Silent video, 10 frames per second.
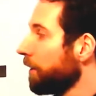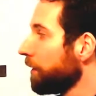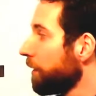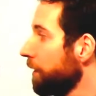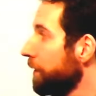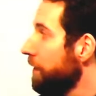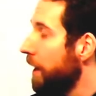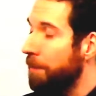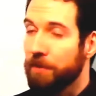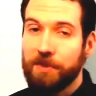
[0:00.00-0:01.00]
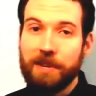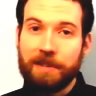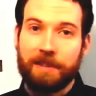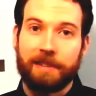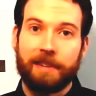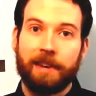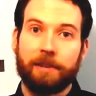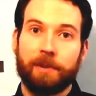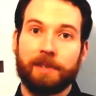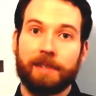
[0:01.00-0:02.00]
earlier in the chapter, Jesus is saying
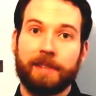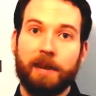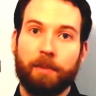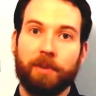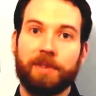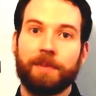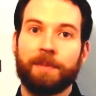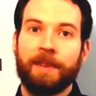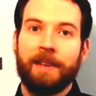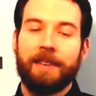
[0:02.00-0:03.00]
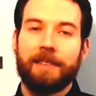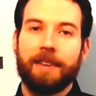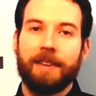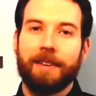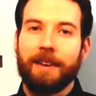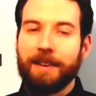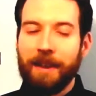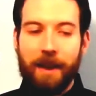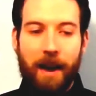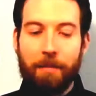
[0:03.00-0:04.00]
to his disciples, saying,
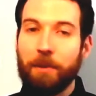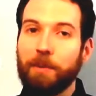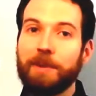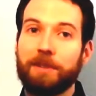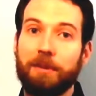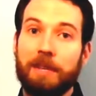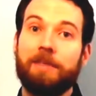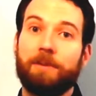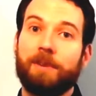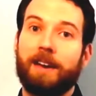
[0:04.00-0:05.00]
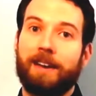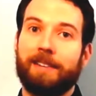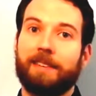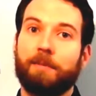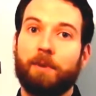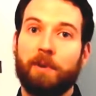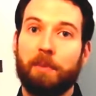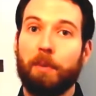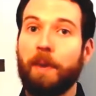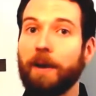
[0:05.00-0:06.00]
I'm going to leave you guys, and I'm going
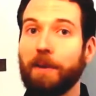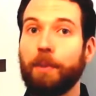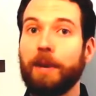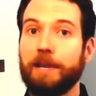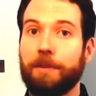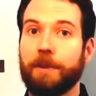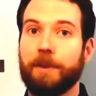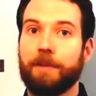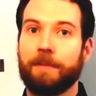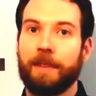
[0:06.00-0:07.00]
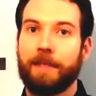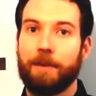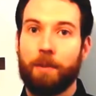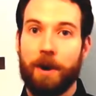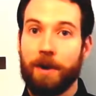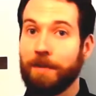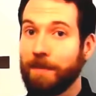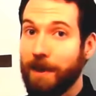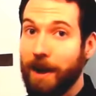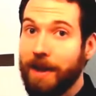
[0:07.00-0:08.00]
to prepare a place for you, that where
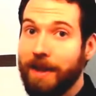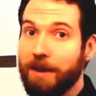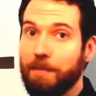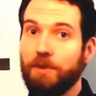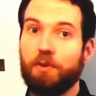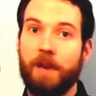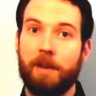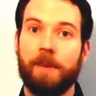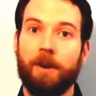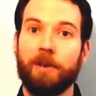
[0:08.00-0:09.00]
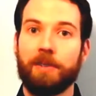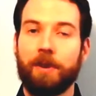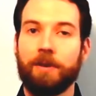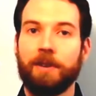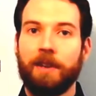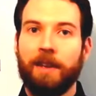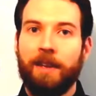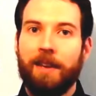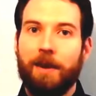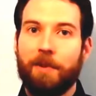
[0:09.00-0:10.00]
I am, you may be also.
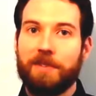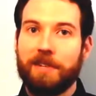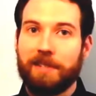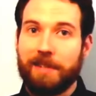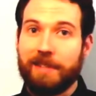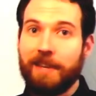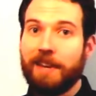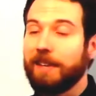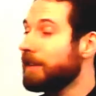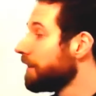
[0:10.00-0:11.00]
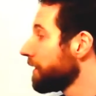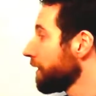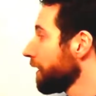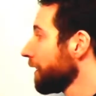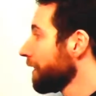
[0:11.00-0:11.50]
And what Jesus is saying is,